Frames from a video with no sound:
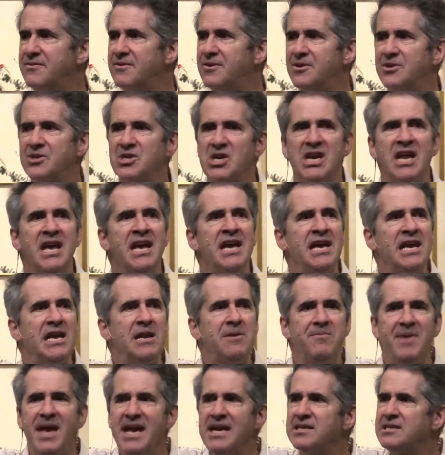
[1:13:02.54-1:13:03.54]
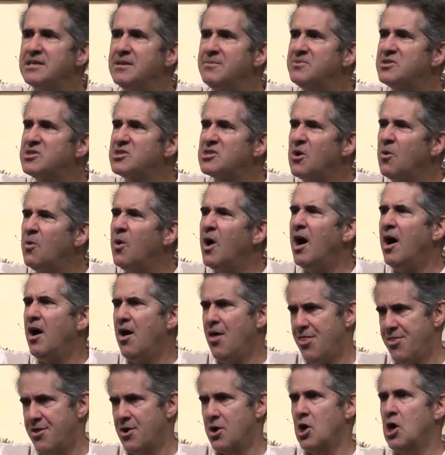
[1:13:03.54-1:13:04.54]
version. It makes him so
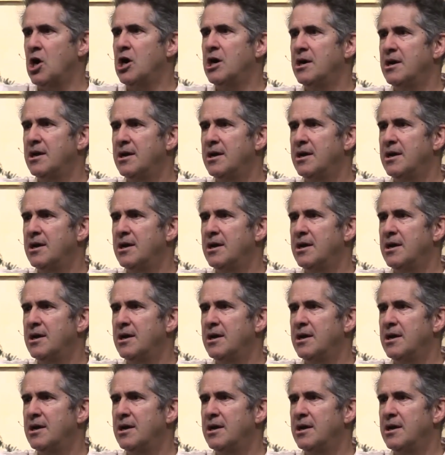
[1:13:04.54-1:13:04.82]
other.